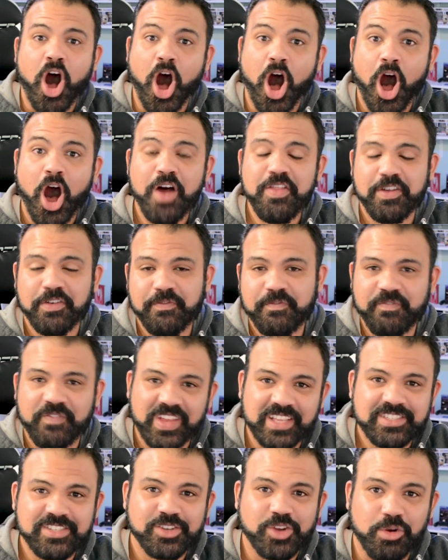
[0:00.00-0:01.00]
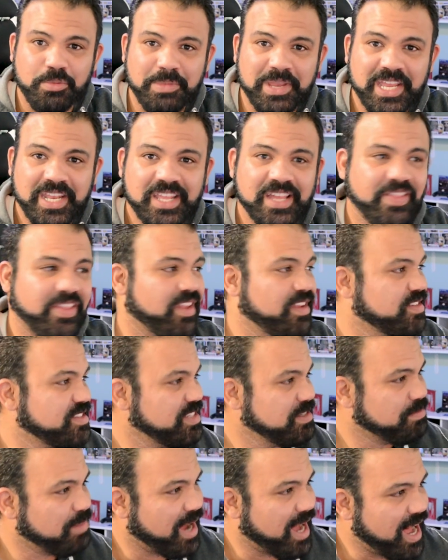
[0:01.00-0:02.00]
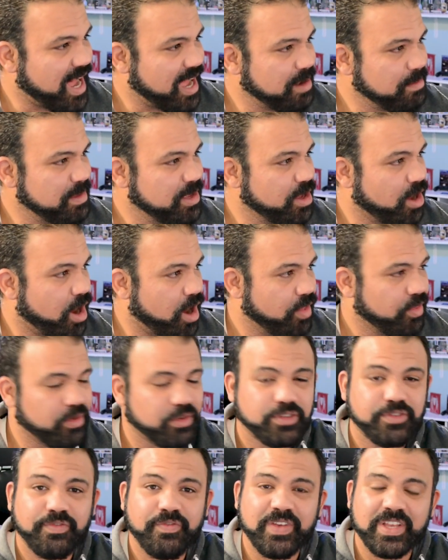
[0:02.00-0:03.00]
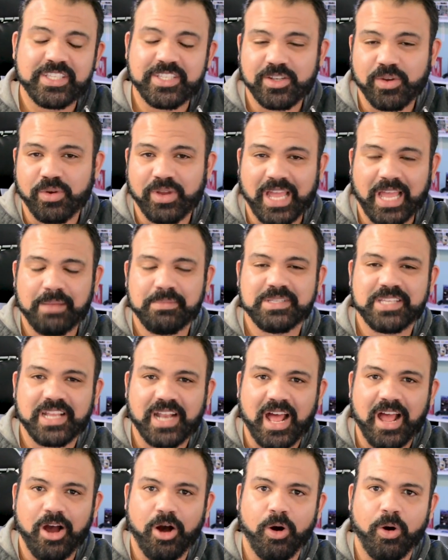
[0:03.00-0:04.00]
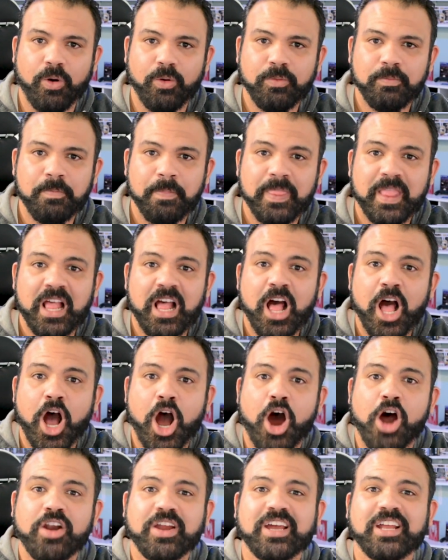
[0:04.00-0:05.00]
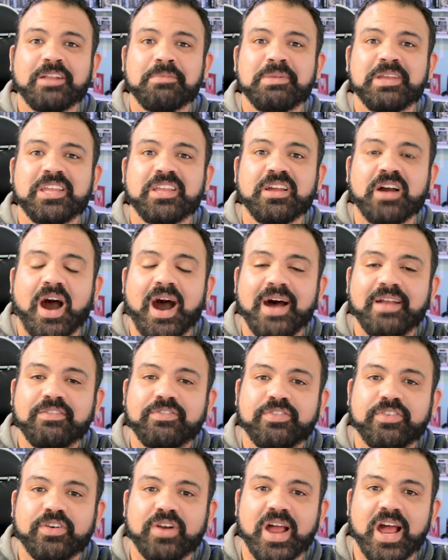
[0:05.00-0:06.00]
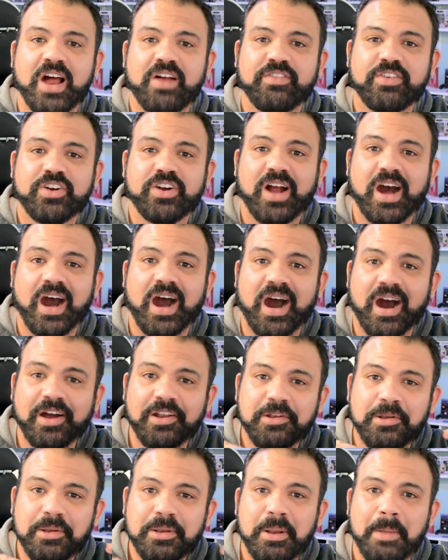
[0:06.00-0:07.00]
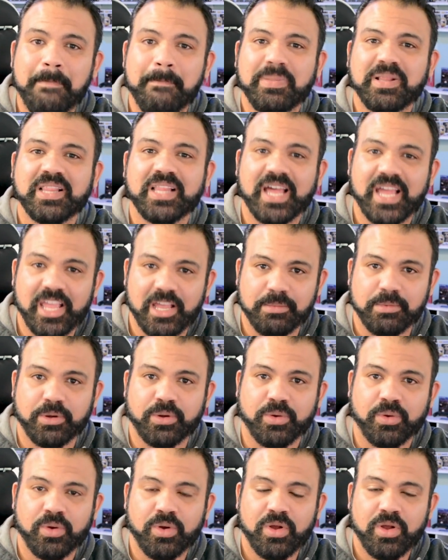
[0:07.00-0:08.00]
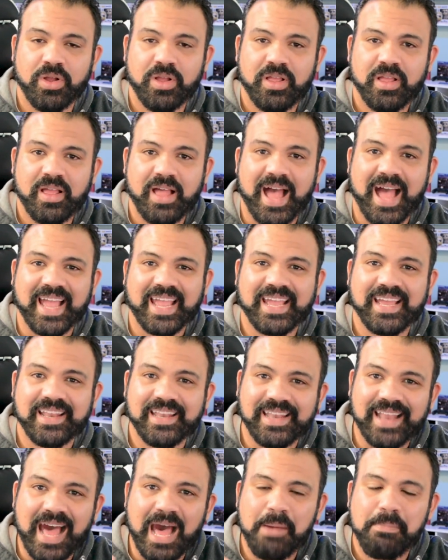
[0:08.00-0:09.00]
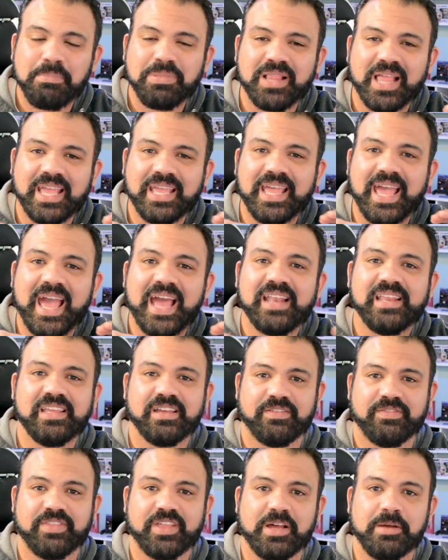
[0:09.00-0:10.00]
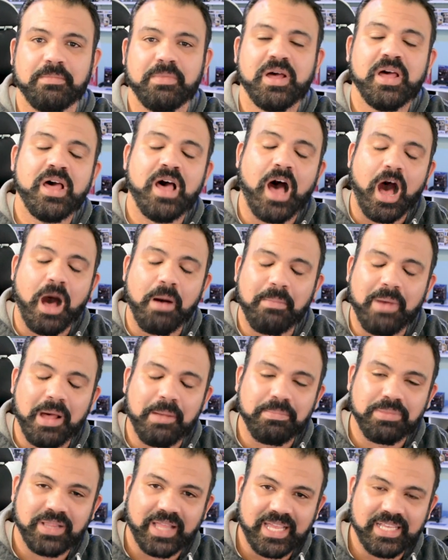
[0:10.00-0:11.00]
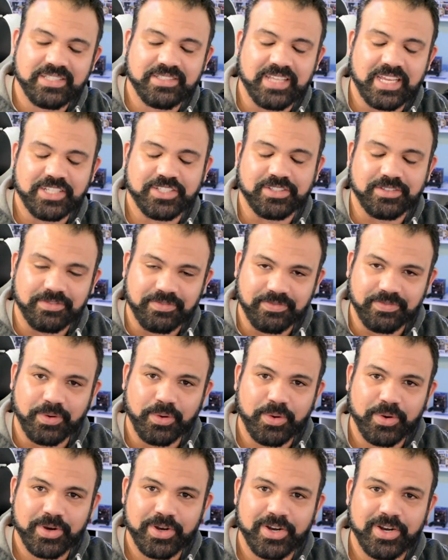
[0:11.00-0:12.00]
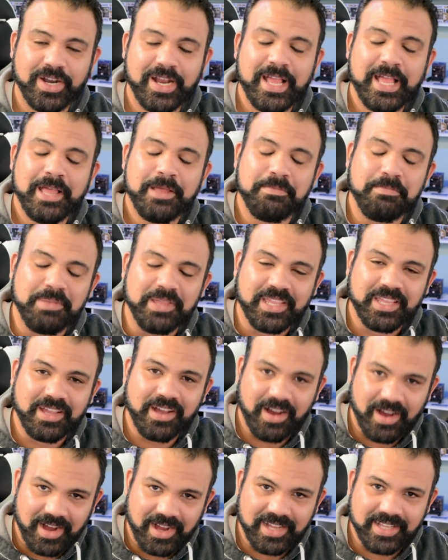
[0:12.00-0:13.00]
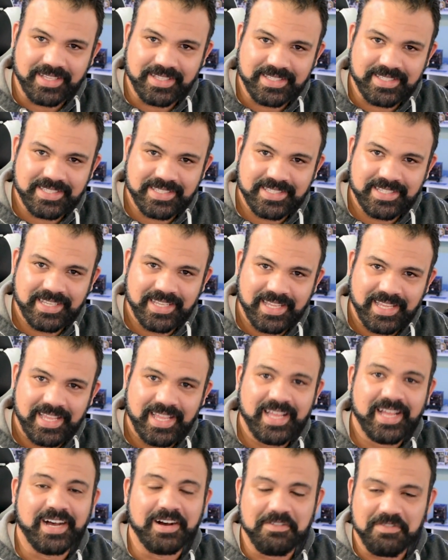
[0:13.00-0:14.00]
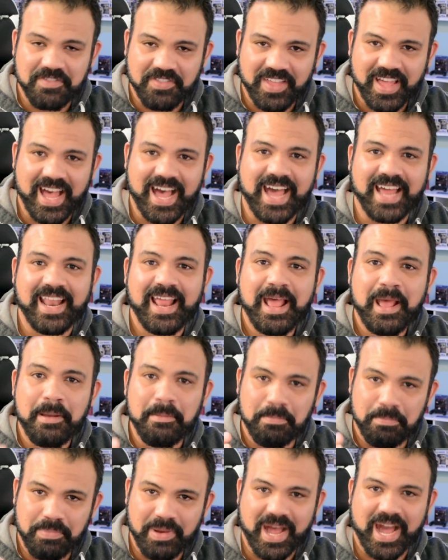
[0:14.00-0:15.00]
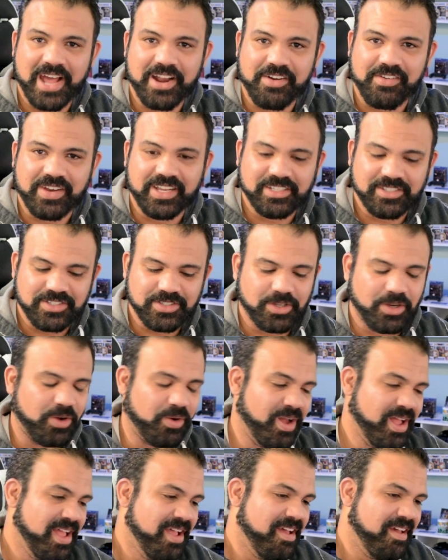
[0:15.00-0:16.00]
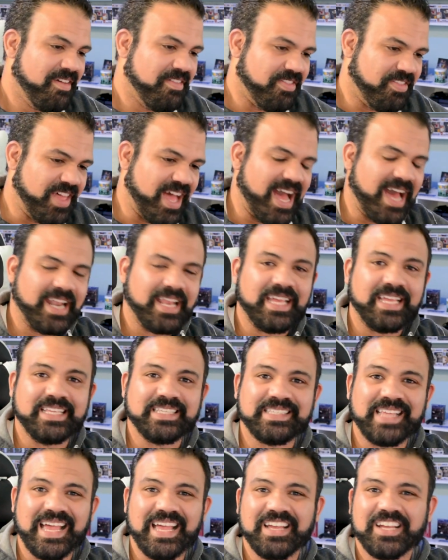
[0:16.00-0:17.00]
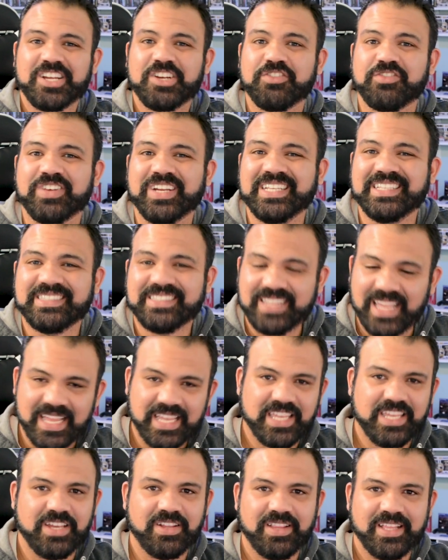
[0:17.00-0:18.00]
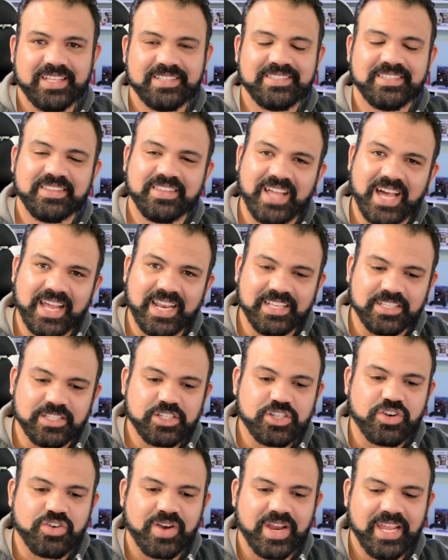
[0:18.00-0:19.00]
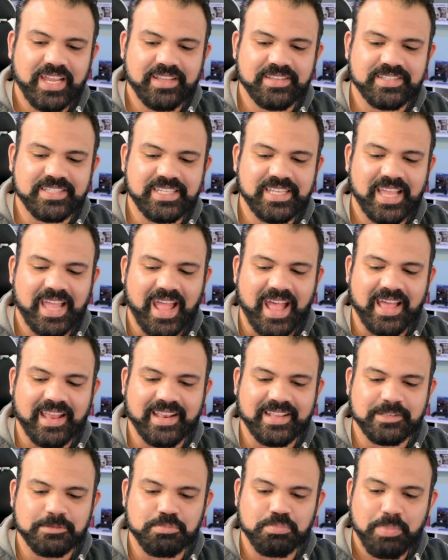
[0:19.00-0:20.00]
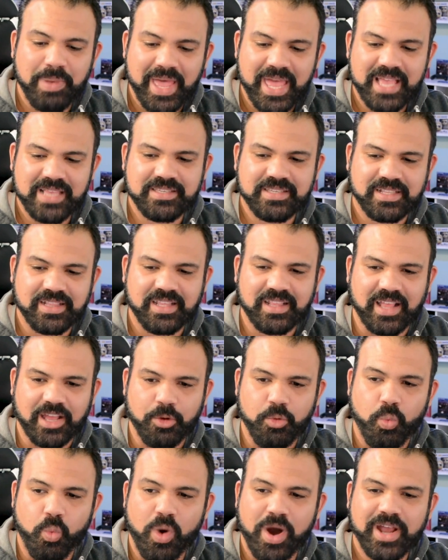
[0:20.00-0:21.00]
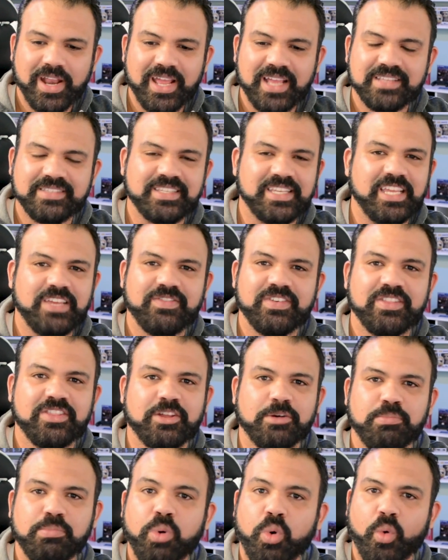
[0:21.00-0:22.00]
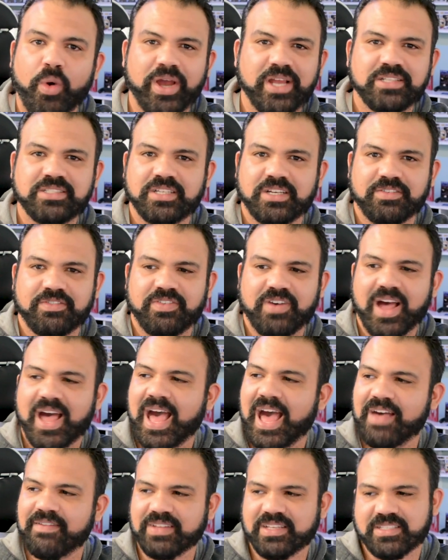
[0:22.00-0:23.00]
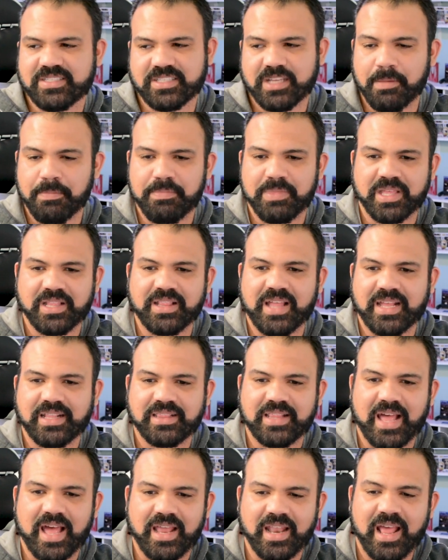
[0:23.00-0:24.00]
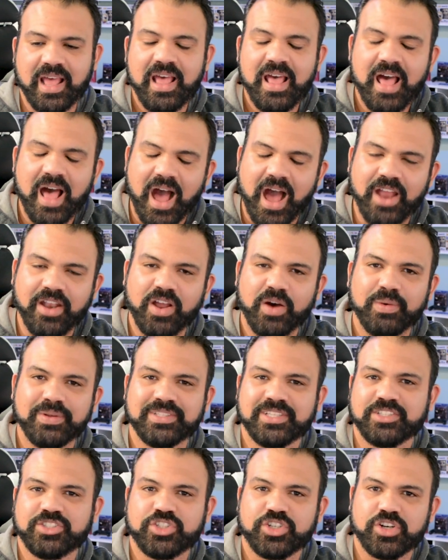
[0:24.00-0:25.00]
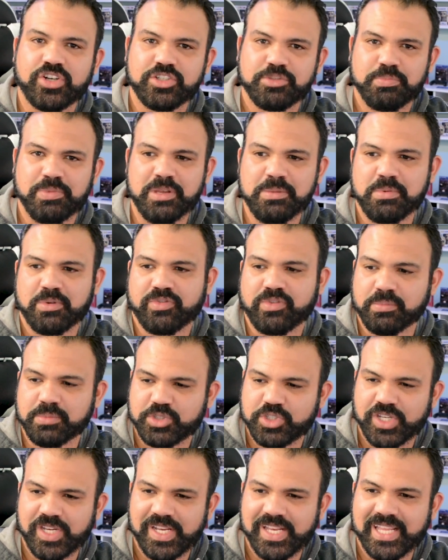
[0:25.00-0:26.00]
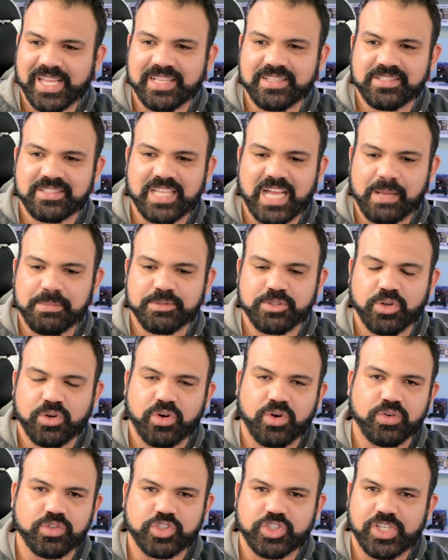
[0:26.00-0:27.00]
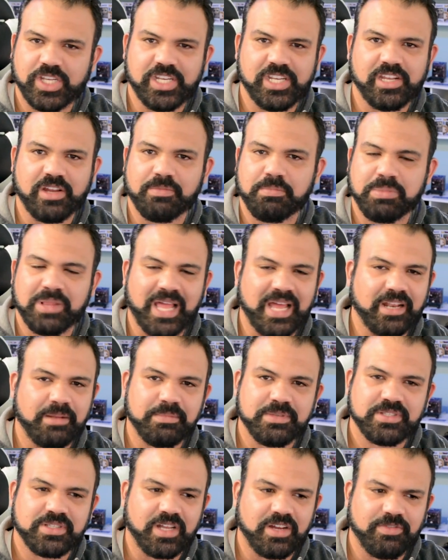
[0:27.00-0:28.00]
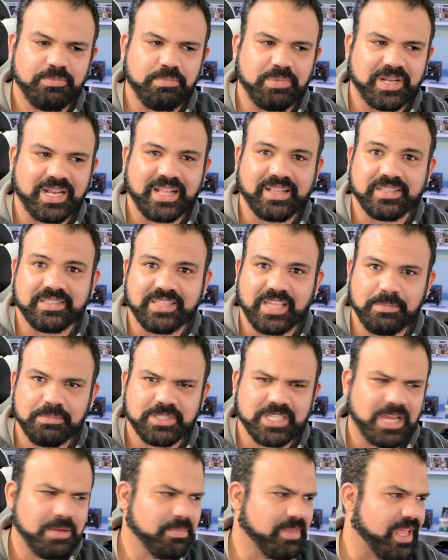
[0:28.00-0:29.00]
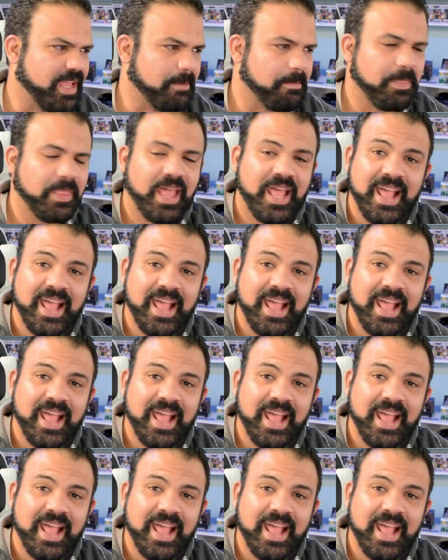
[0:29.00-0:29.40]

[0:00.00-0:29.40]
all the physical media that you see behind me, all those physical games that I own, are gonna be gone forever, unplayable. I cannot play any of them on my PlayStation 4 because of that battery. So that is ridiculous. That is crazy. And it's basically like, what is even the point of having something like that? I know it deters people from cheating and stops the whole cheating of platinum stuff, but at the same time, like